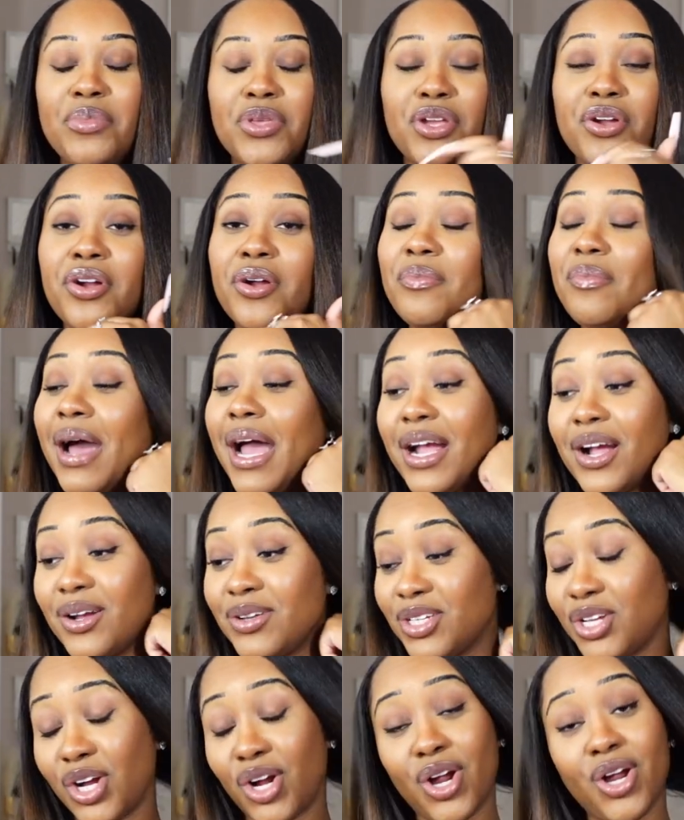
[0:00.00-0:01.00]

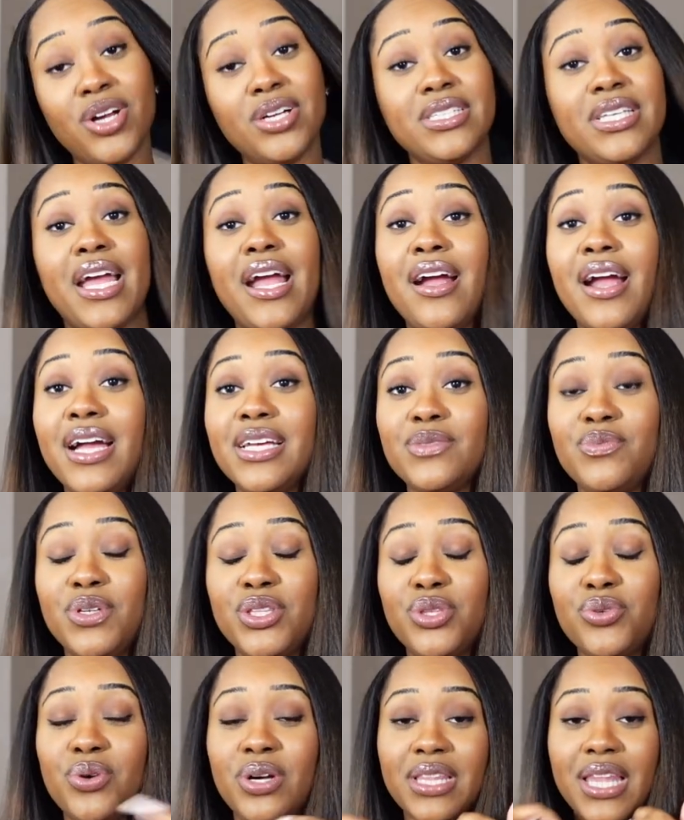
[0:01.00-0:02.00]
Your girl's hair has
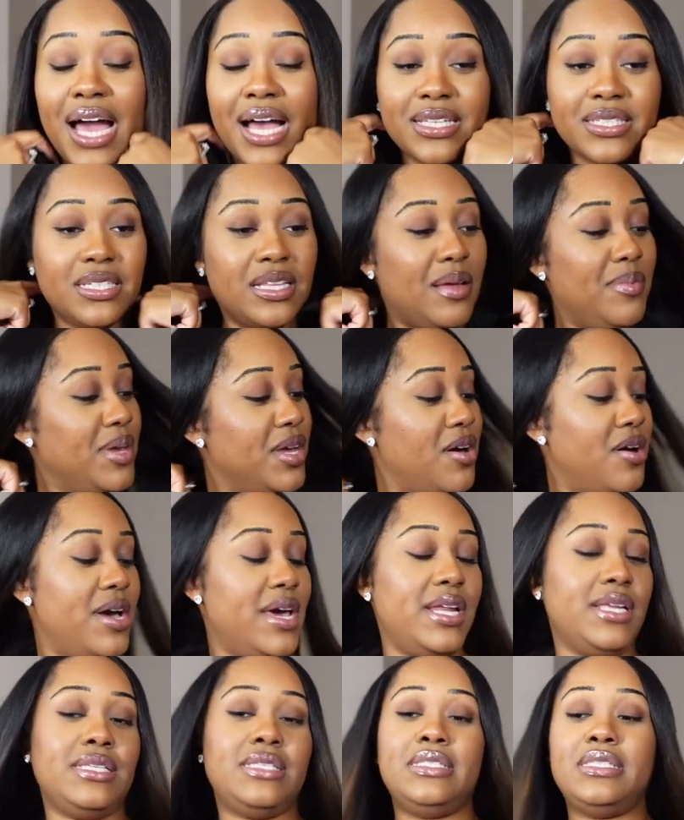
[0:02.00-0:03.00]
went through a lot. So let me go
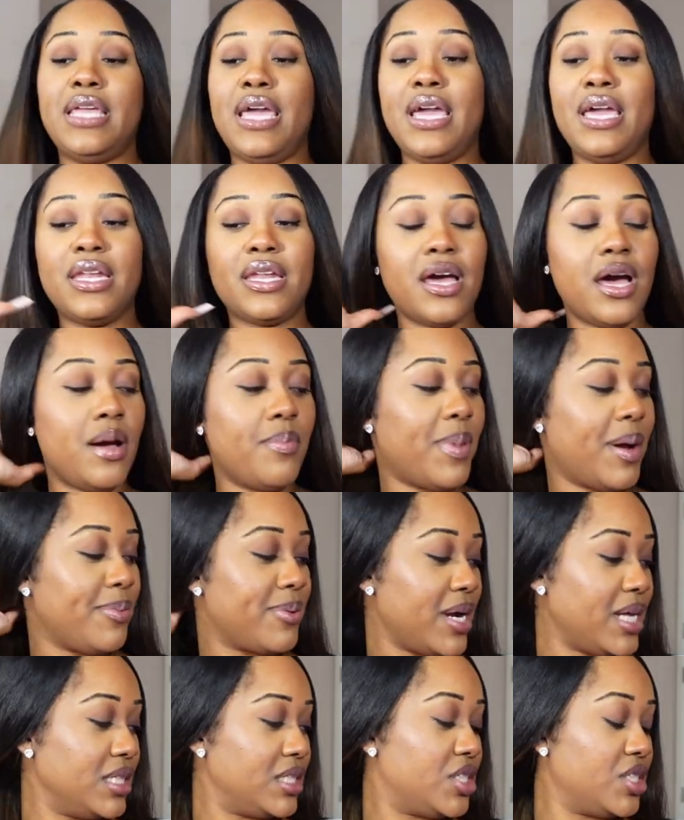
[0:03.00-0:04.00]
ahead and stand up. I
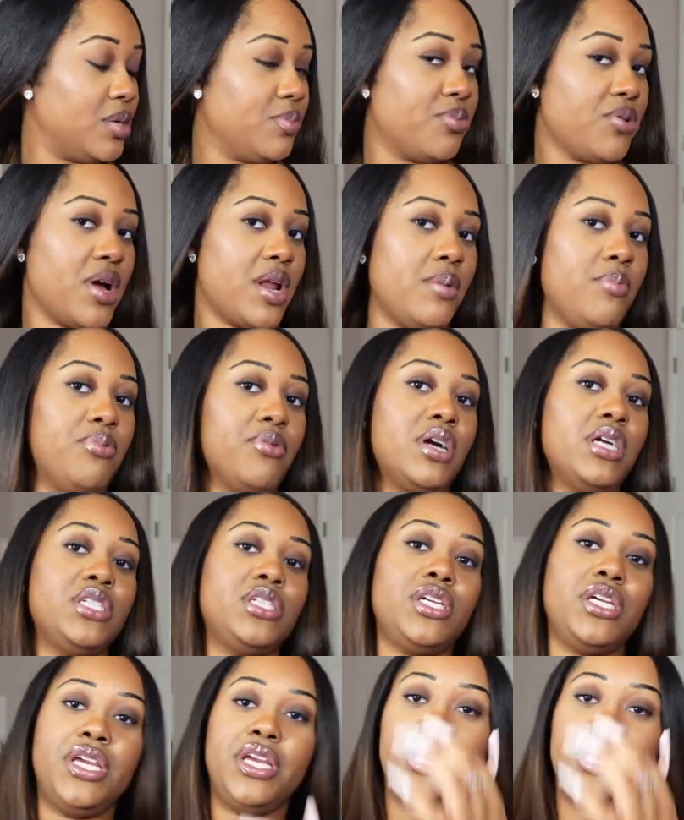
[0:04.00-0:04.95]
probably should have brought a brush in